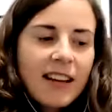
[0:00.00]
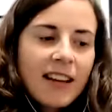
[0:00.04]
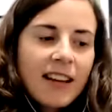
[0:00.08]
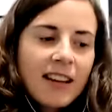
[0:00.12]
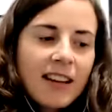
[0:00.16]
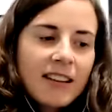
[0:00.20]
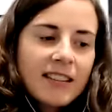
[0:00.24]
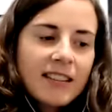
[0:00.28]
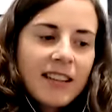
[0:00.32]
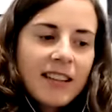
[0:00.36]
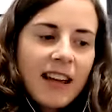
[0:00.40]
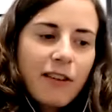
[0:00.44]

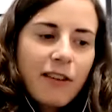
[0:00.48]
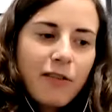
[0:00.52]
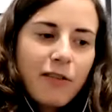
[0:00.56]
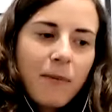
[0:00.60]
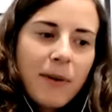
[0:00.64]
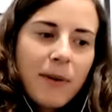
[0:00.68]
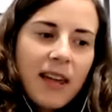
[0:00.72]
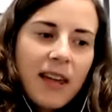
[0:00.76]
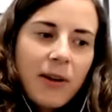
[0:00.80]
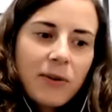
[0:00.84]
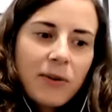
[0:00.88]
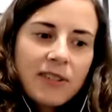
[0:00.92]
So that for
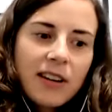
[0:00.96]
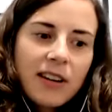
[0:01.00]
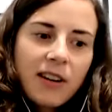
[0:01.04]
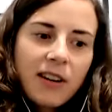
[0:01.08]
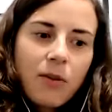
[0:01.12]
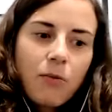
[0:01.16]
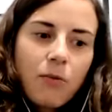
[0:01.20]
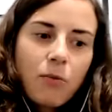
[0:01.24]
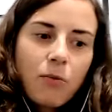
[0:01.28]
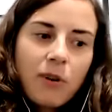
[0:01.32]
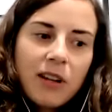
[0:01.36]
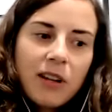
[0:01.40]
me was like a
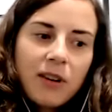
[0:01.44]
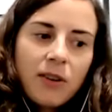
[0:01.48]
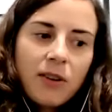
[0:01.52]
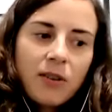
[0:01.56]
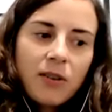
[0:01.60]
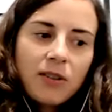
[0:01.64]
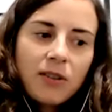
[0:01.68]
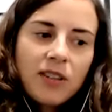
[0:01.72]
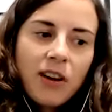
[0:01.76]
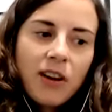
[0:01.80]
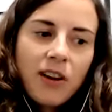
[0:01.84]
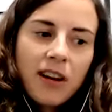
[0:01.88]
real
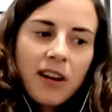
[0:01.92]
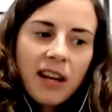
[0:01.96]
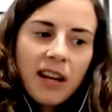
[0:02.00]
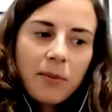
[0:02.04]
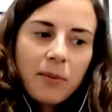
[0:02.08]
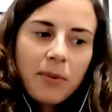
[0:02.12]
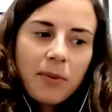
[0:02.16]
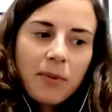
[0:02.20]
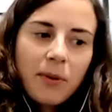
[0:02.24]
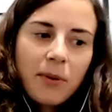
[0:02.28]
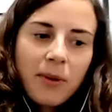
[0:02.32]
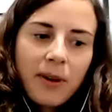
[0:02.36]
turning
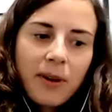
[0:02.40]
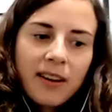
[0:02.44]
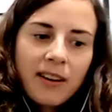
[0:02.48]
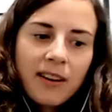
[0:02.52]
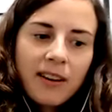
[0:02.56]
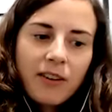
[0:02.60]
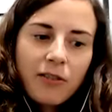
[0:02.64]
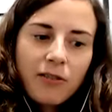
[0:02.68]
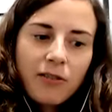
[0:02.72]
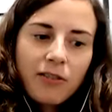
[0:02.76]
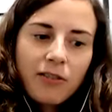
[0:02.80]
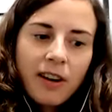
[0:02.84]
point
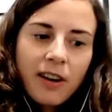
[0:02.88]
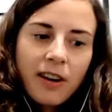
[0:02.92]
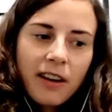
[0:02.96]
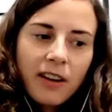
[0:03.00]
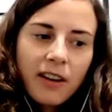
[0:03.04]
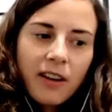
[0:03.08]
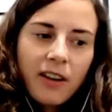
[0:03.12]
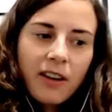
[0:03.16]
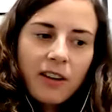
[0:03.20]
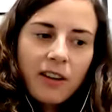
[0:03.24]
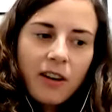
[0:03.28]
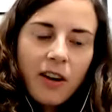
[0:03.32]
of like,
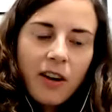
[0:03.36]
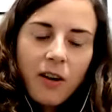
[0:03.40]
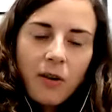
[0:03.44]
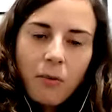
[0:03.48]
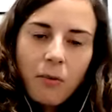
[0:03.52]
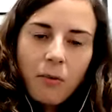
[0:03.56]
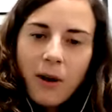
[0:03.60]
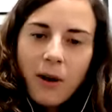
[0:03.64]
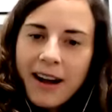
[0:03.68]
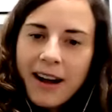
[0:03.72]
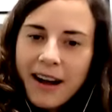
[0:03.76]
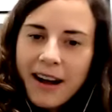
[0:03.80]
oh
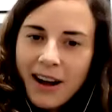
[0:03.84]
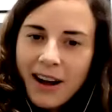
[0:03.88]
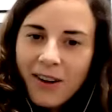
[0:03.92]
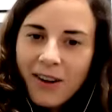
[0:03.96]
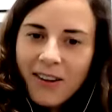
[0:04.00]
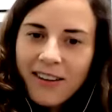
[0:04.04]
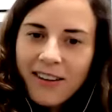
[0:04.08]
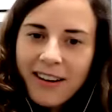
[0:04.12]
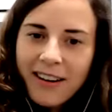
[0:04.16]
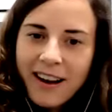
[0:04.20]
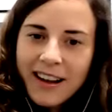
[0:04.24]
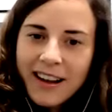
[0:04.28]

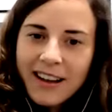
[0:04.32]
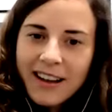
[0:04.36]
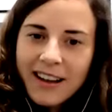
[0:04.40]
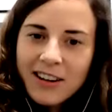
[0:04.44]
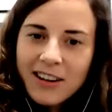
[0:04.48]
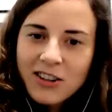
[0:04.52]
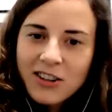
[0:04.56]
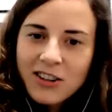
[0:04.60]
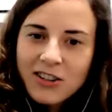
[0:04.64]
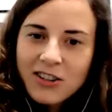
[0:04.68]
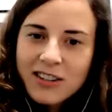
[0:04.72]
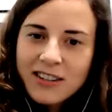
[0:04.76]
wow, I can
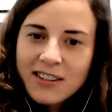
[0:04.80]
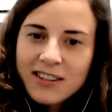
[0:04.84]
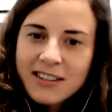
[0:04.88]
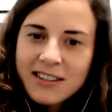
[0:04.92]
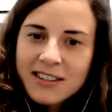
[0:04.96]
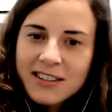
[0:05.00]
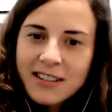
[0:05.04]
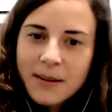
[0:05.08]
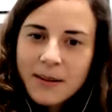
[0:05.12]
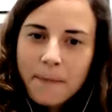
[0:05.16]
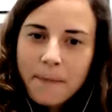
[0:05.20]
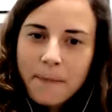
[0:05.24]

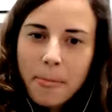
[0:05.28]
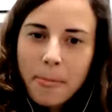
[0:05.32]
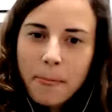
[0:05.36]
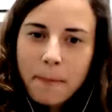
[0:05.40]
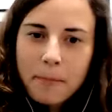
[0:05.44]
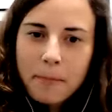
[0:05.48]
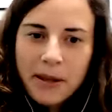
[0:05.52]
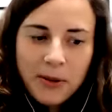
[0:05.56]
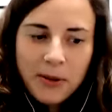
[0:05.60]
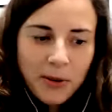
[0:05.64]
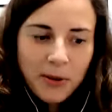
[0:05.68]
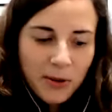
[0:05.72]
just
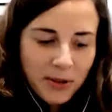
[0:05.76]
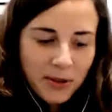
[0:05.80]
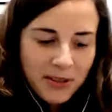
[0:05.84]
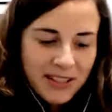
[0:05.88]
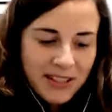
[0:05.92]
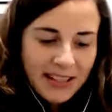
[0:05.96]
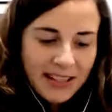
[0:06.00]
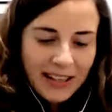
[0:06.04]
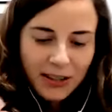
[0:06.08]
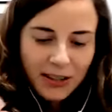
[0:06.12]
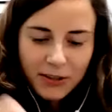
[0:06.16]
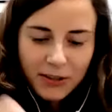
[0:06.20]
build
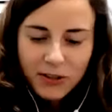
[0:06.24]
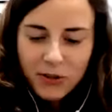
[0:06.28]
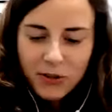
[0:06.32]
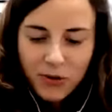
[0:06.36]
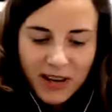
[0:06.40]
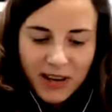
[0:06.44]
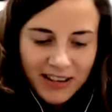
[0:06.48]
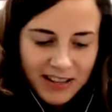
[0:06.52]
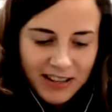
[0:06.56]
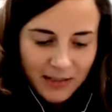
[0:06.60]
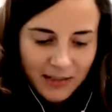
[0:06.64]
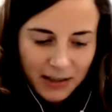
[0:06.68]
little
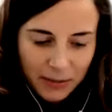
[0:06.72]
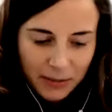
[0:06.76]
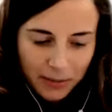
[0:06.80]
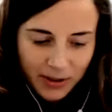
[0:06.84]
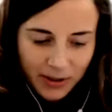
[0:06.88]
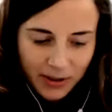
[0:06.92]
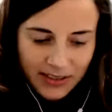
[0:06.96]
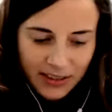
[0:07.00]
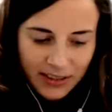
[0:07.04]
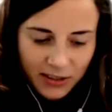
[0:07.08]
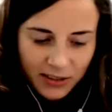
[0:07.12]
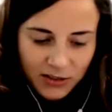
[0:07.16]
strings of
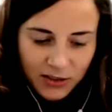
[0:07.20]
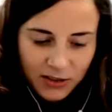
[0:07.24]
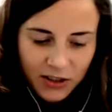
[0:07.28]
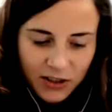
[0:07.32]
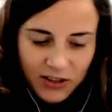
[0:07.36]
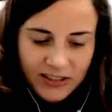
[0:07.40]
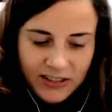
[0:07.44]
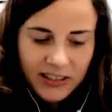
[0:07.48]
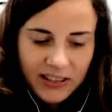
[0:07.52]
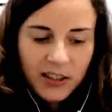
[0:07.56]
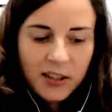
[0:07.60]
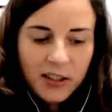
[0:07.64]
liberating
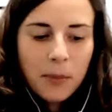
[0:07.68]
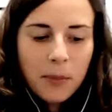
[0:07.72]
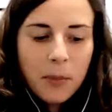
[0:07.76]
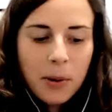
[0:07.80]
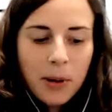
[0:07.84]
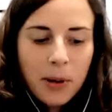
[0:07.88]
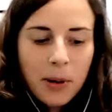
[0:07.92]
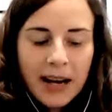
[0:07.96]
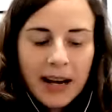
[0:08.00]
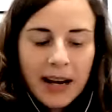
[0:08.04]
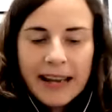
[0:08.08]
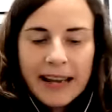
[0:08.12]
structures and
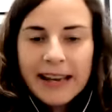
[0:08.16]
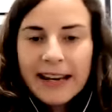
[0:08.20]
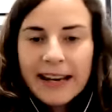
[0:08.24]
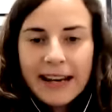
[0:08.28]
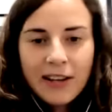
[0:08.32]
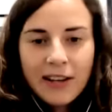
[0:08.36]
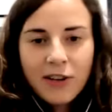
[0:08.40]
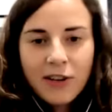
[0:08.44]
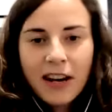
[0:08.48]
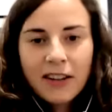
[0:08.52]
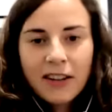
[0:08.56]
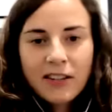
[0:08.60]
completely
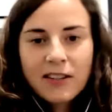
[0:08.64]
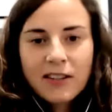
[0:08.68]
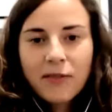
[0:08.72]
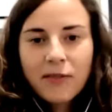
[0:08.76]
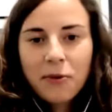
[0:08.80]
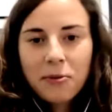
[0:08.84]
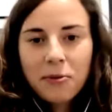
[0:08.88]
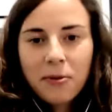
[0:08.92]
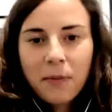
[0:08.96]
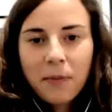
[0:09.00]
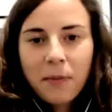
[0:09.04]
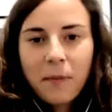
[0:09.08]

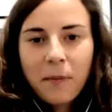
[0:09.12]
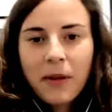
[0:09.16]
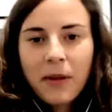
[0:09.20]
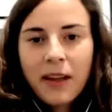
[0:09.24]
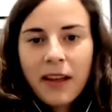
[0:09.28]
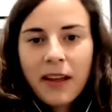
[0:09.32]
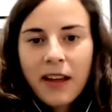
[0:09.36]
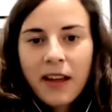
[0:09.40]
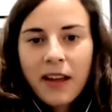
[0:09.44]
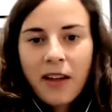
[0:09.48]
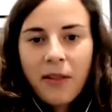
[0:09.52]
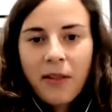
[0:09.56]
transform
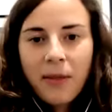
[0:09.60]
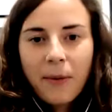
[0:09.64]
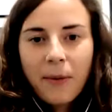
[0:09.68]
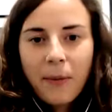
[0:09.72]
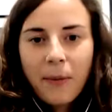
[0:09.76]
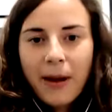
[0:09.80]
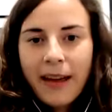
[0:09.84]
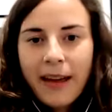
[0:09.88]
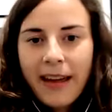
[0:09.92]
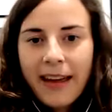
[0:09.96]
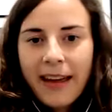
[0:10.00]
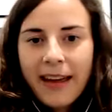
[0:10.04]
the
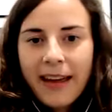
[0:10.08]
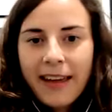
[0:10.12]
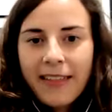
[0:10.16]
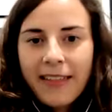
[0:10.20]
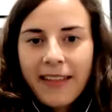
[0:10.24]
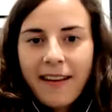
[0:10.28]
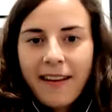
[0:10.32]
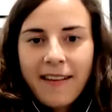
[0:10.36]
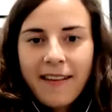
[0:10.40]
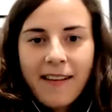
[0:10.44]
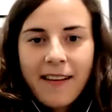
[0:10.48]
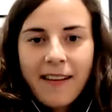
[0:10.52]
way that
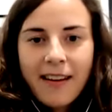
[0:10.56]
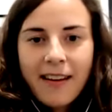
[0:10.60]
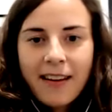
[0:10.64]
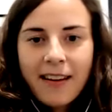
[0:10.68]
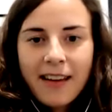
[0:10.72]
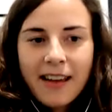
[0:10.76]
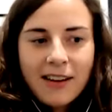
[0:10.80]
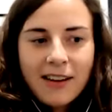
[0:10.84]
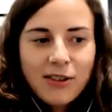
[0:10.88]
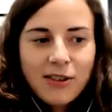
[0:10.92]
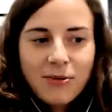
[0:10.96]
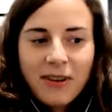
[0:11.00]
I
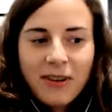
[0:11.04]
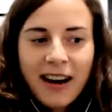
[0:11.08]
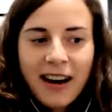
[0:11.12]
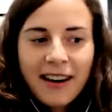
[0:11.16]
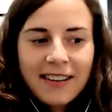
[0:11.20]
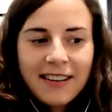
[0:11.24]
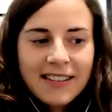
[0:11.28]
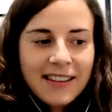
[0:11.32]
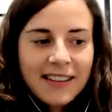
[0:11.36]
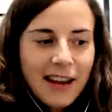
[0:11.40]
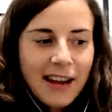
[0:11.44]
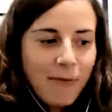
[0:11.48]
interact
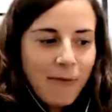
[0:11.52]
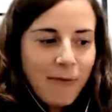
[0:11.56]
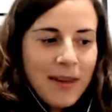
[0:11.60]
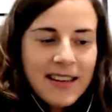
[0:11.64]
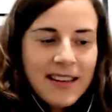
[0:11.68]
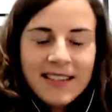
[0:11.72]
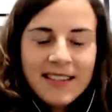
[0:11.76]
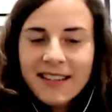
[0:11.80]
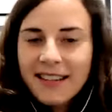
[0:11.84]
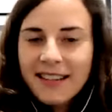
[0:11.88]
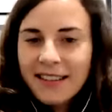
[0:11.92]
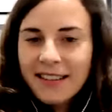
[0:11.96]
and have
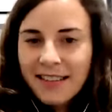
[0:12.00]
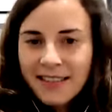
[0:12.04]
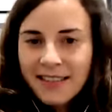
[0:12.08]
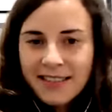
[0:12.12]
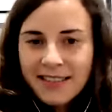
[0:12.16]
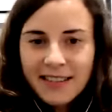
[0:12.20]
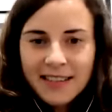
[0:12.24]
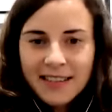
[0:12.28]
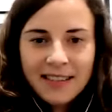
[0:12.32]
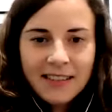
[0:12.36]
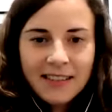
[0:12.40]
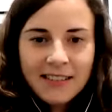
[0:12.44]
meetings
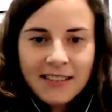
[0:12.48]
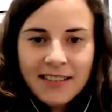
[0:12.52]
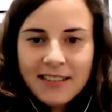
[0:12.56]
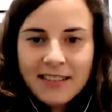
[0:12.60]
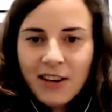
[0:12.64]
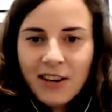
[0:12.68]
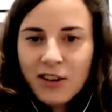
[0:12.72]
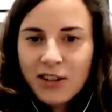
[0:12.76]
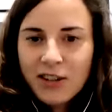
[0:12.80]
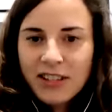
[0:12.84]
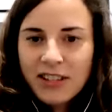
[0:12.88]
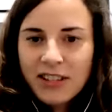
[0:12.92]
and
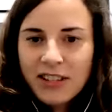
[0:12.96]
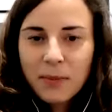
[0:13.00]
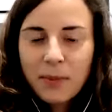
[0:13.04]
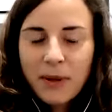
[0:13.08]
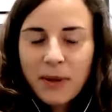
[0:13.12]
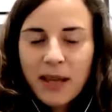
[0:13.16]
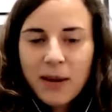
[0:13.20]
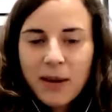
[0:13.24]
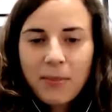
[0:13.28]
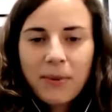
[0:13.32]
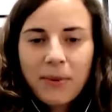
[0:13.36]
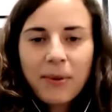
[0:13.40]
discussions with
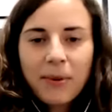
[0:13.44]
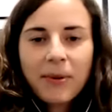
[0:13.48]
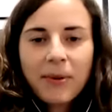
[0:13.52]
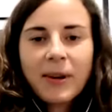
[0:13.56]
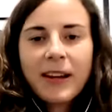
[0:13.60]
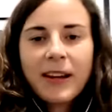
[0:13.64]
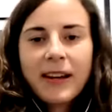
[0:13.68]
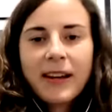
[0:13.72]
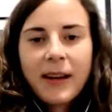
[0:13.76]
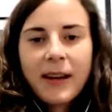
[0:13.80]
people.